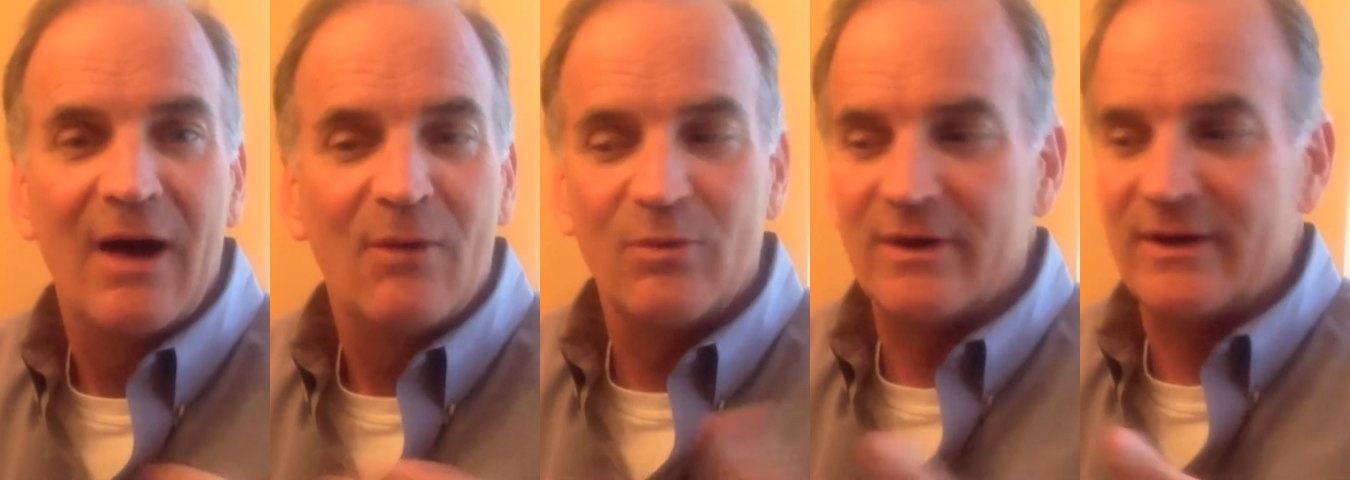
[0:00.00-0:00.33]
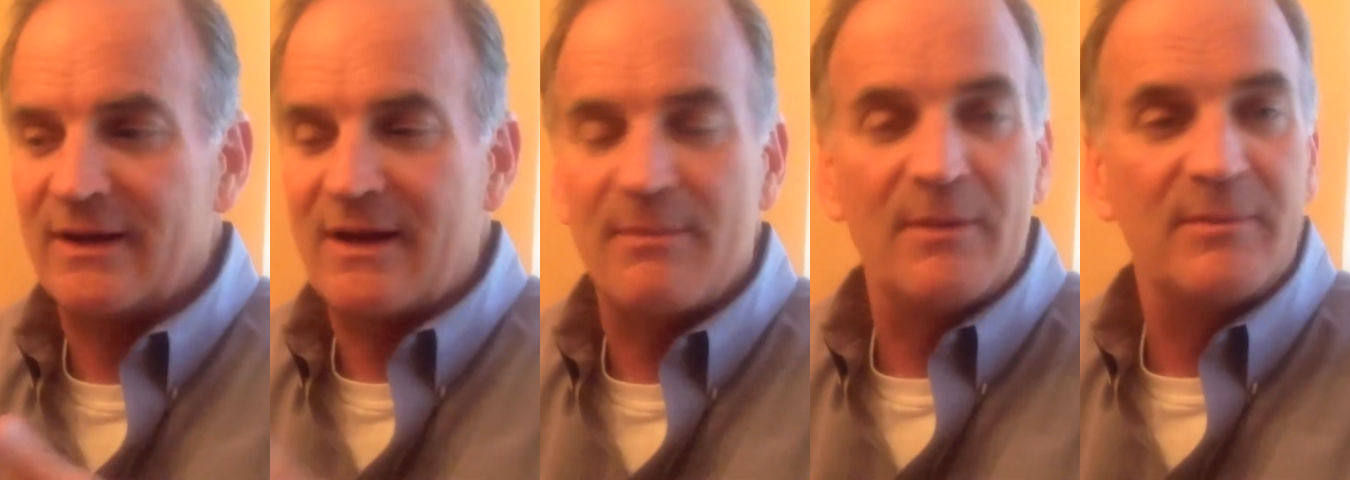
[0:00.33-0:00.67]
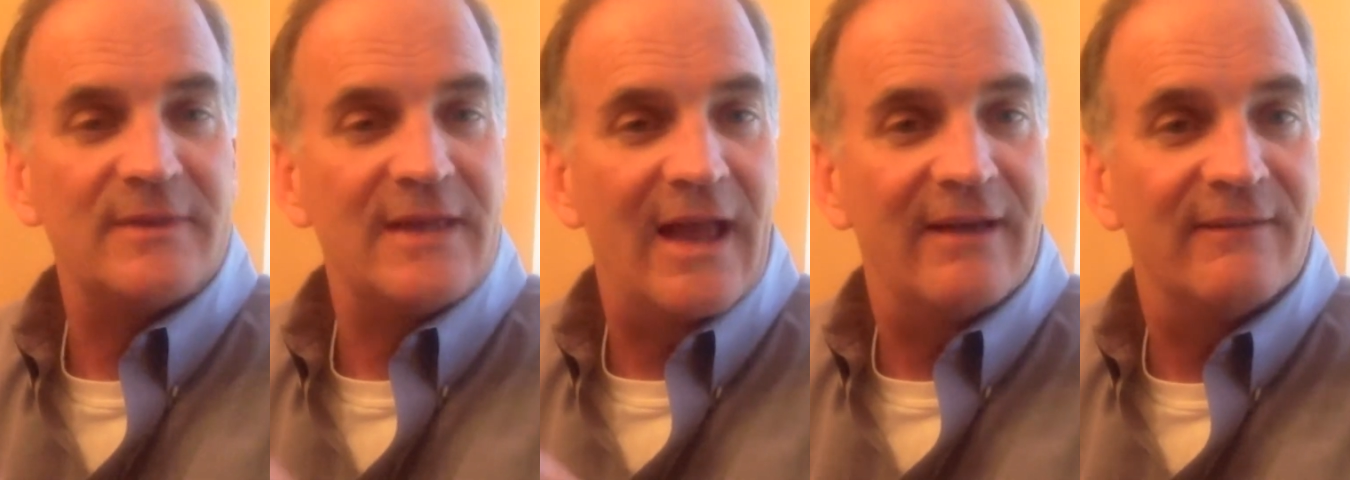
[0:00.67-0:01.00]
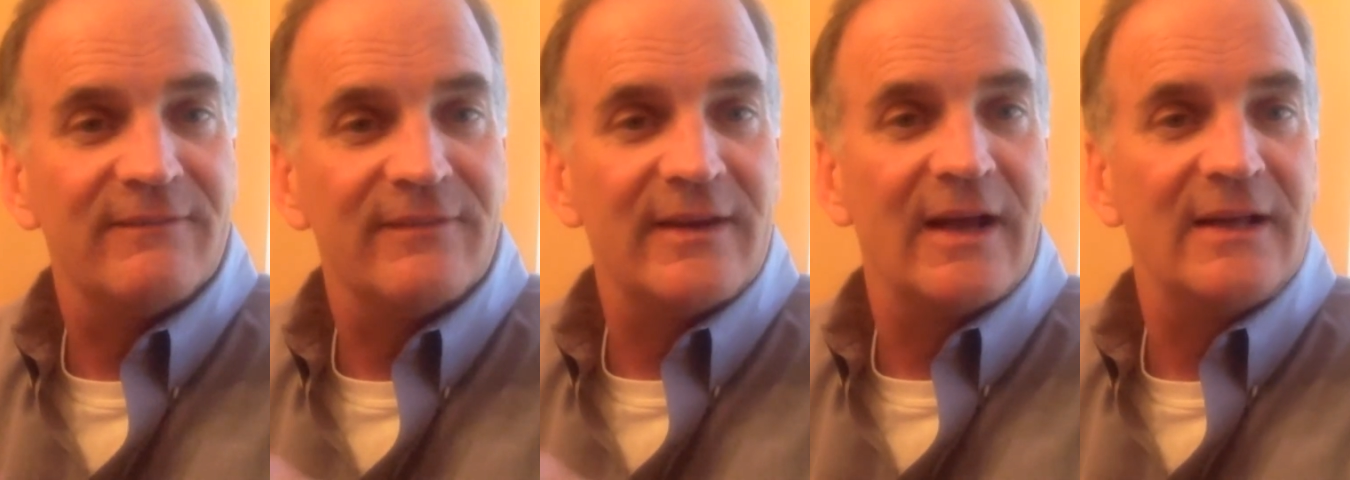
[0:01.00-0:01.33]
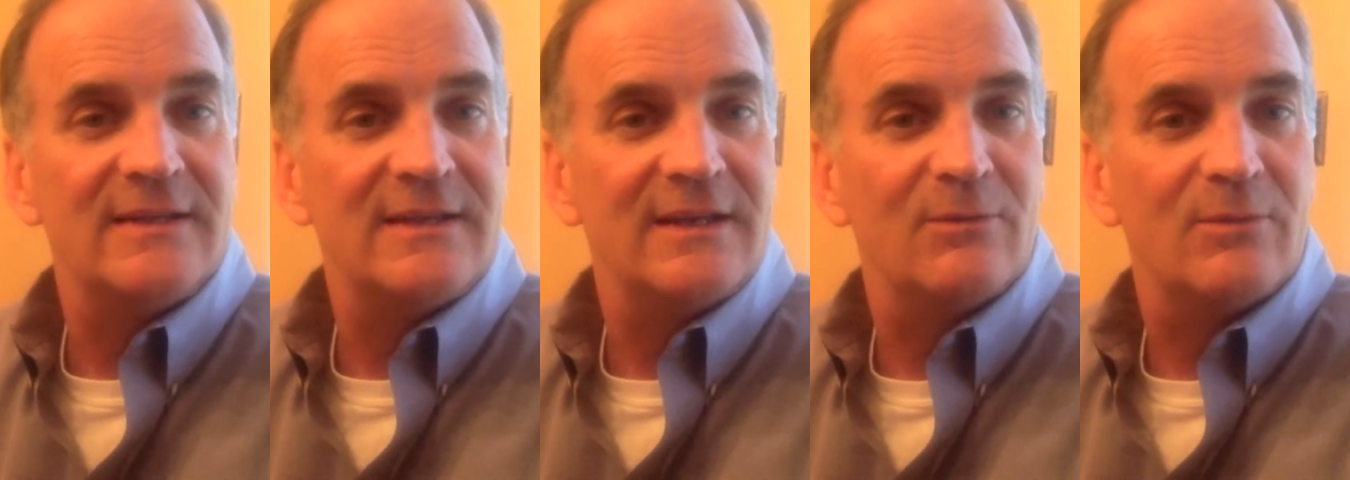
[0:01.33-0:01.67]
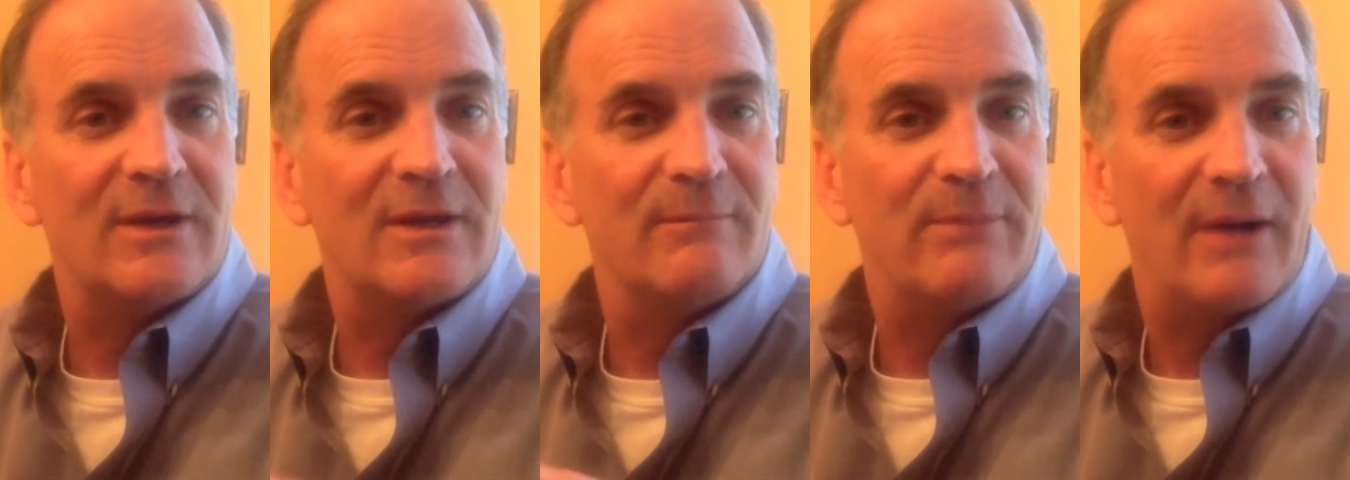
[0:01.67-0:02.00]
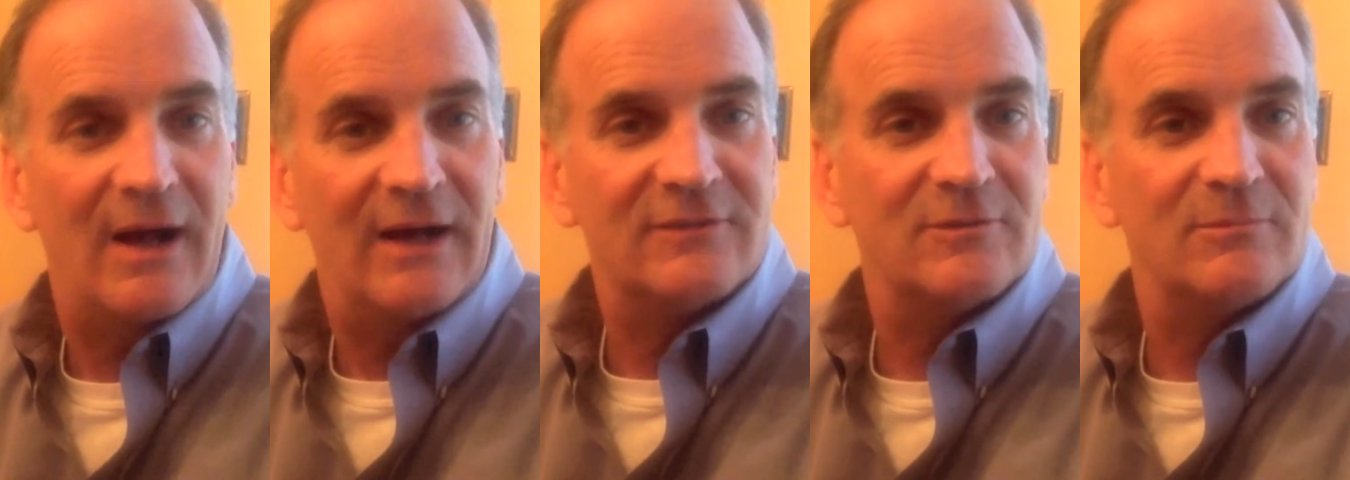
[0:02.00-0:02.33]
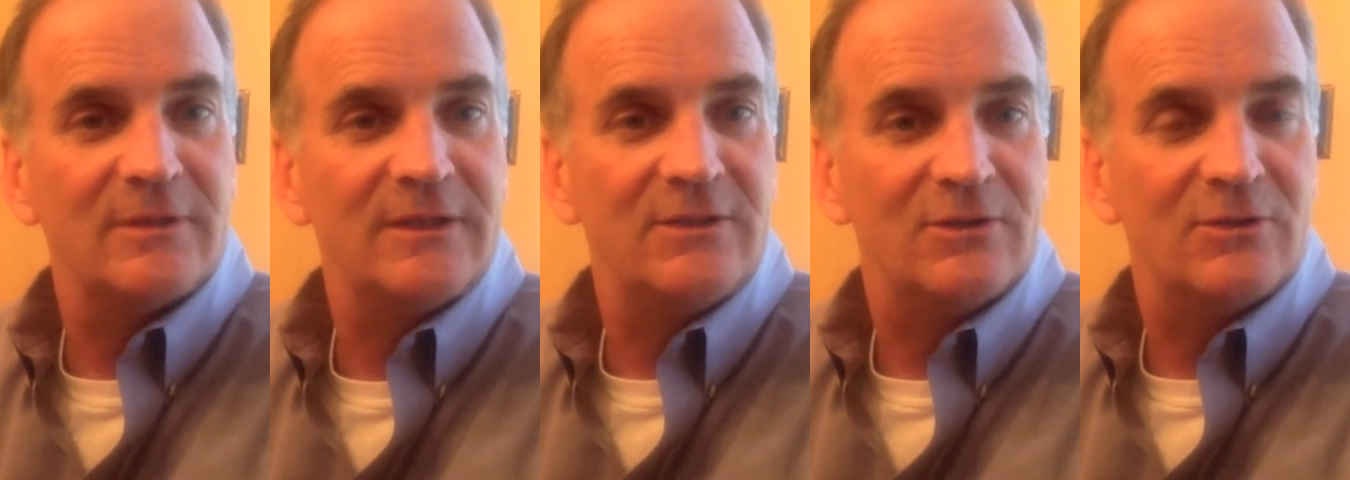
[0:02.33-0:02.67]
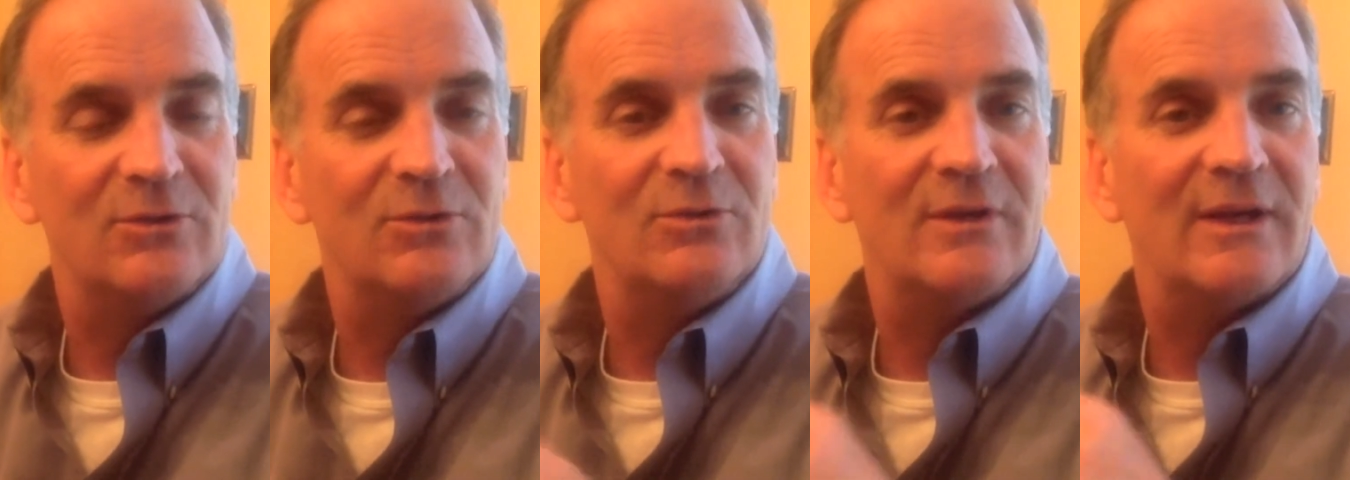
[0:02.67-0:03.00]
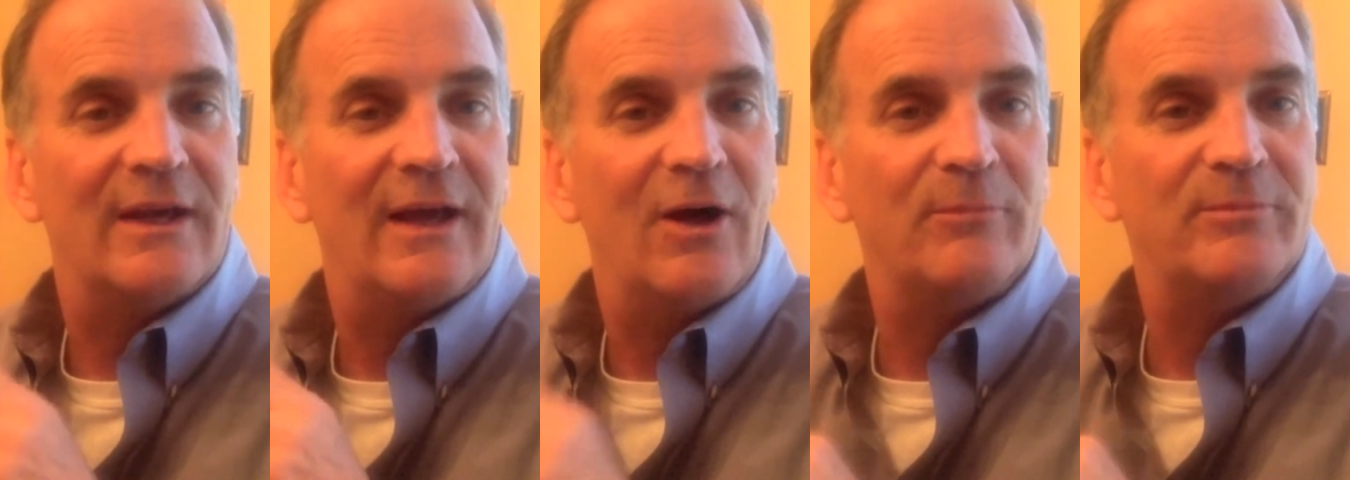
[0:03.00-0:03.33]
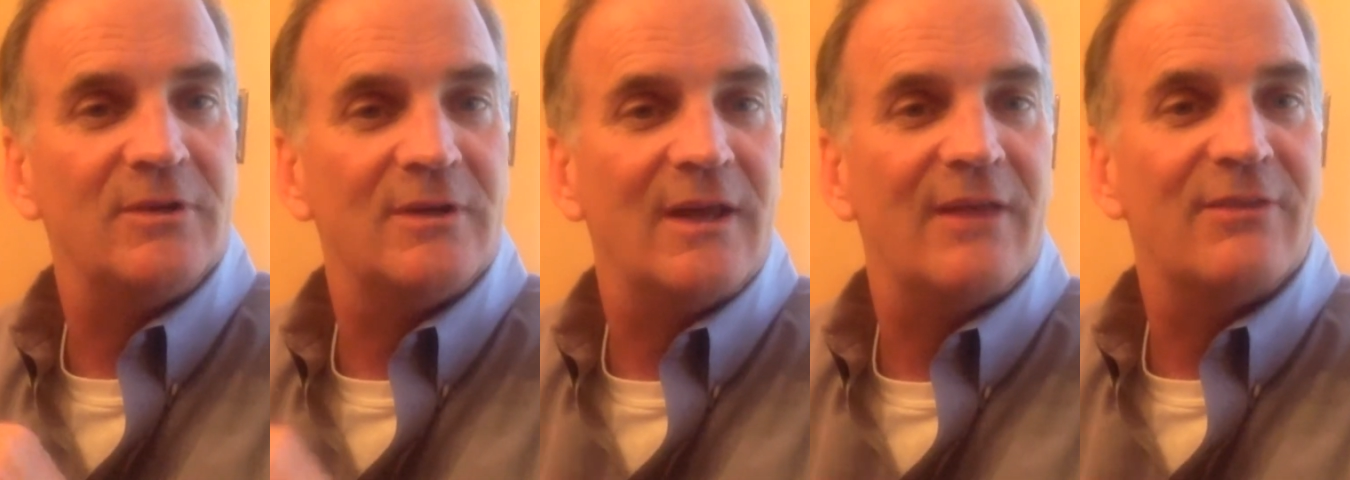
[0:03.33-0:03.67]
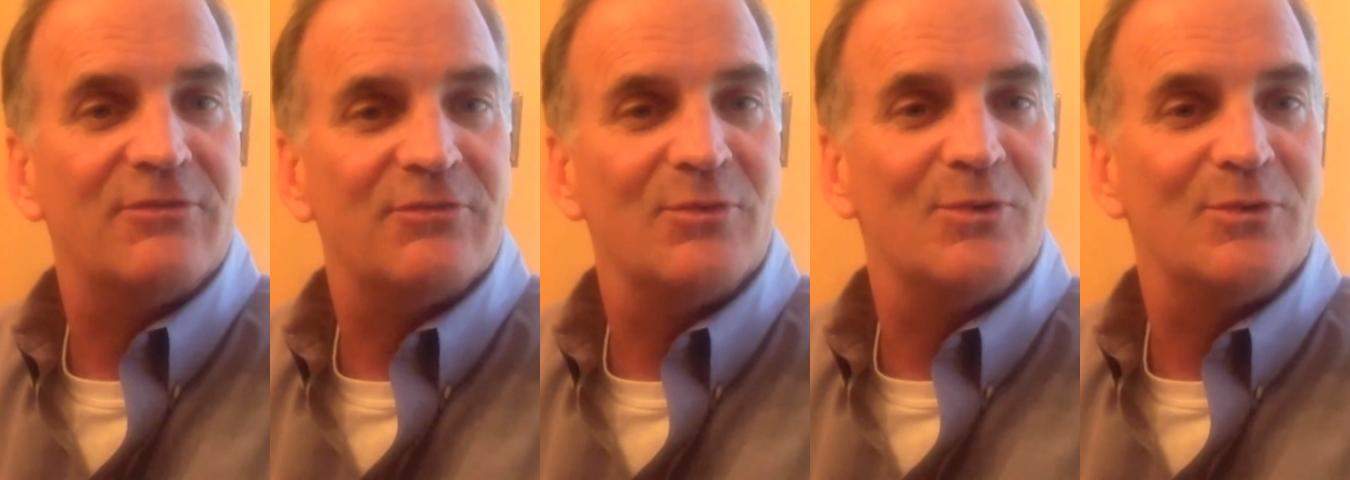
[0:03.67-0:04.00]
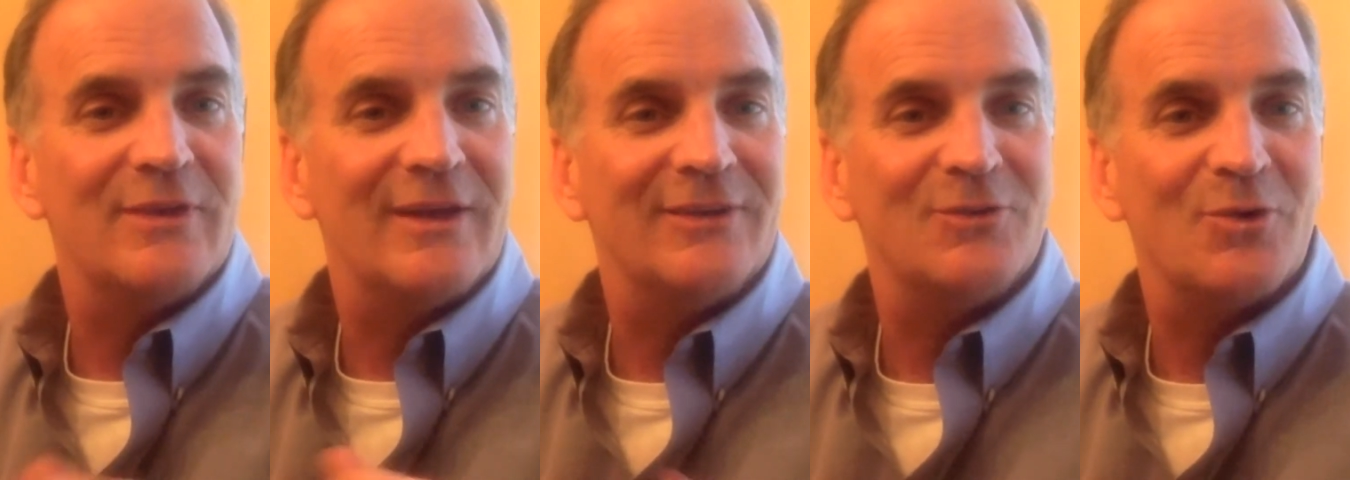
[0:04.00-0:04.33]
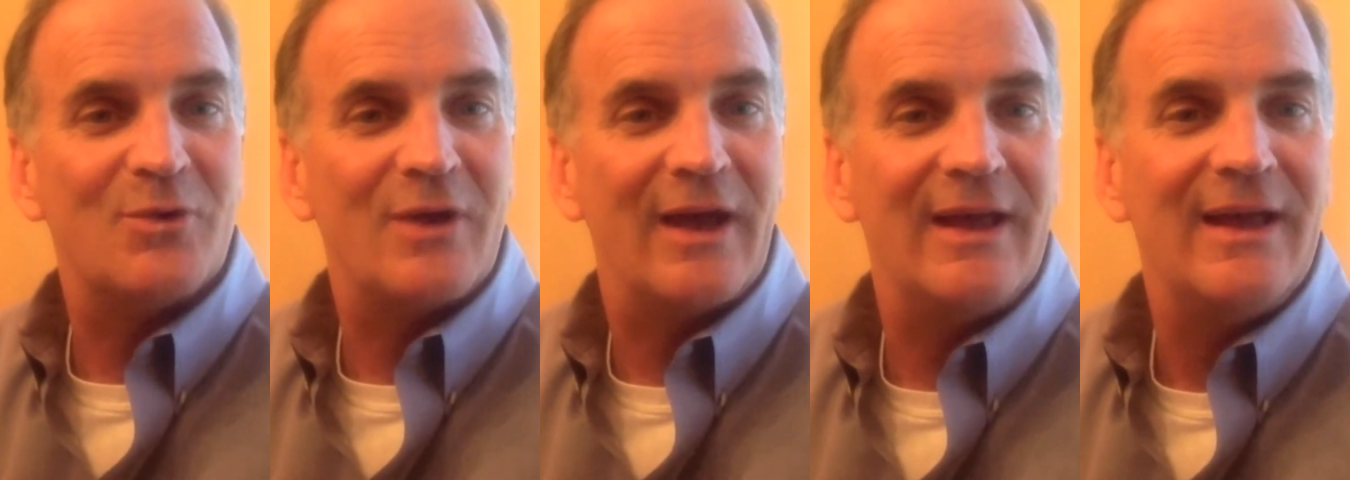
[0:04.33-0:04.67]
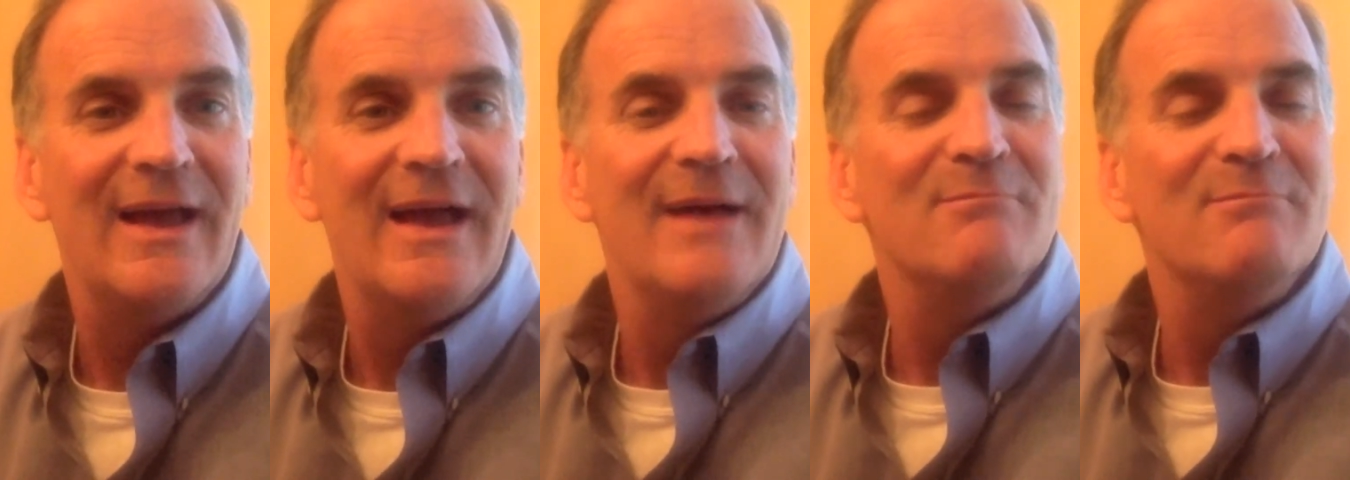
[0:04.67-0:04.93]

we're going to come up with every idea we can possibly do to help you get through this, okay?